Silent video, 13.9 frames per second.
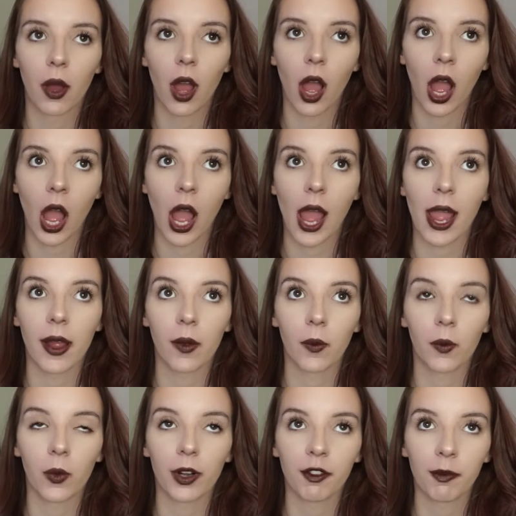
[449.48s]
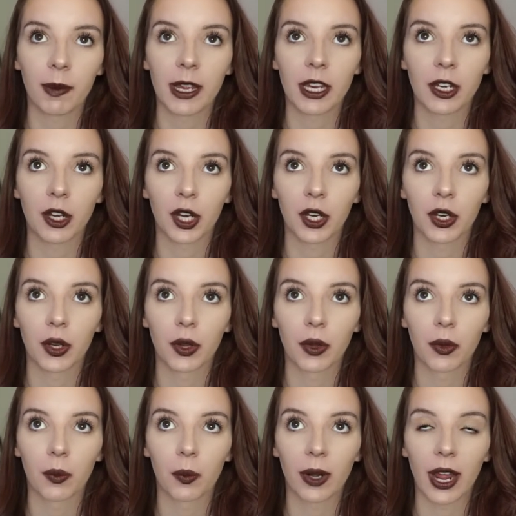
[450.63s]
I would have been,
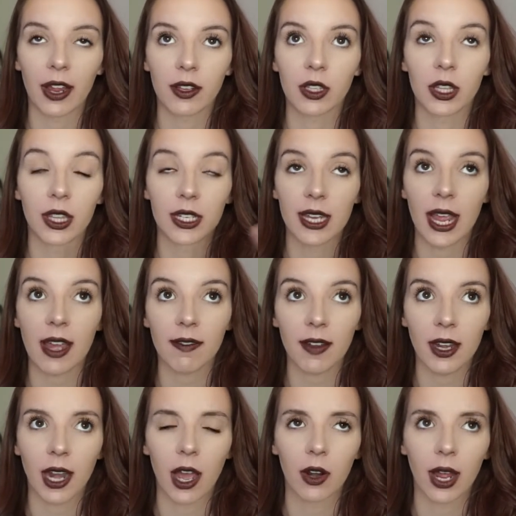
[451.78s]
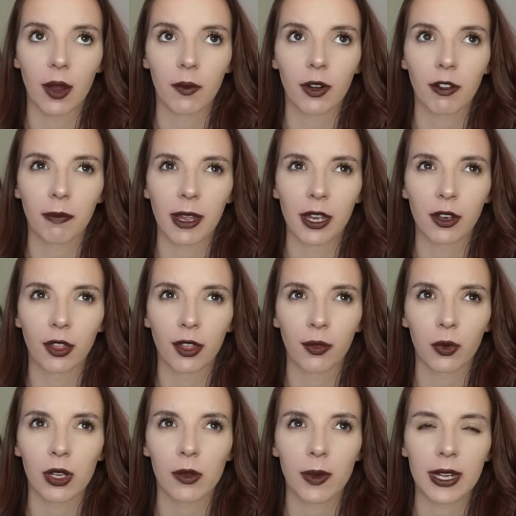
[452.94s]
the day I found out, I would have been
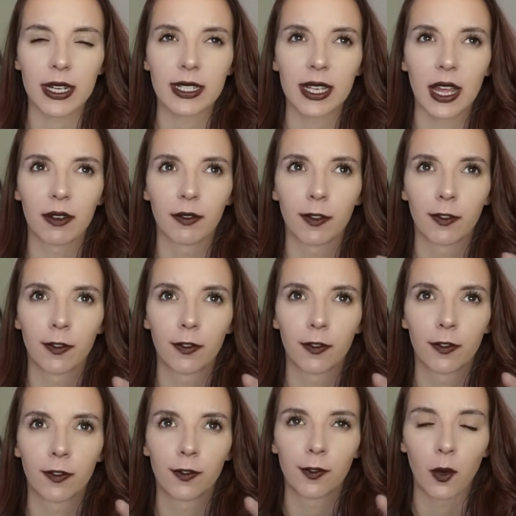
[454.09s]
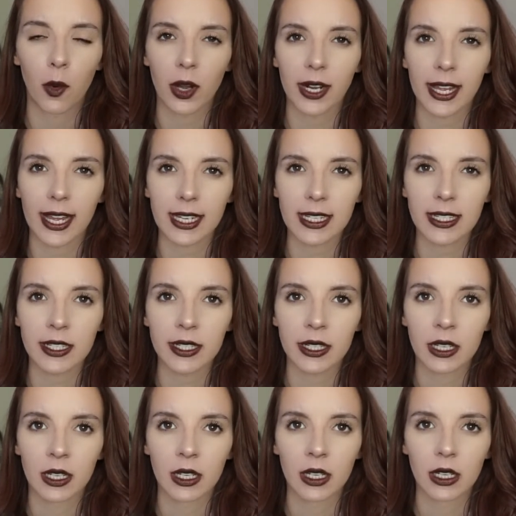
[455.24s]
3 weeks and 4 days,
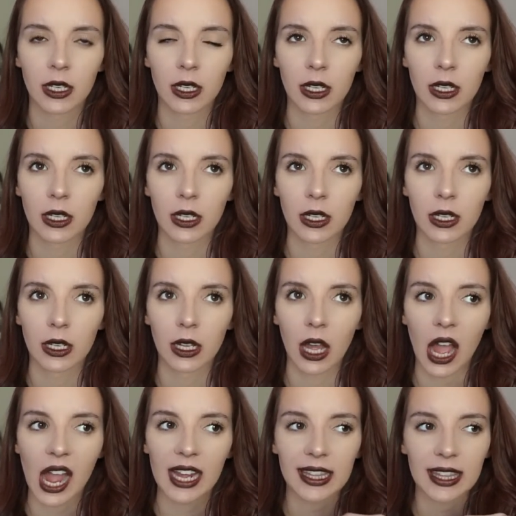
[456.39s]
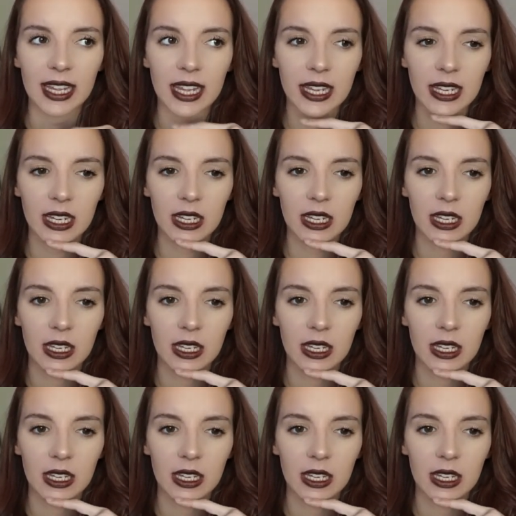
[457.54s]
I think.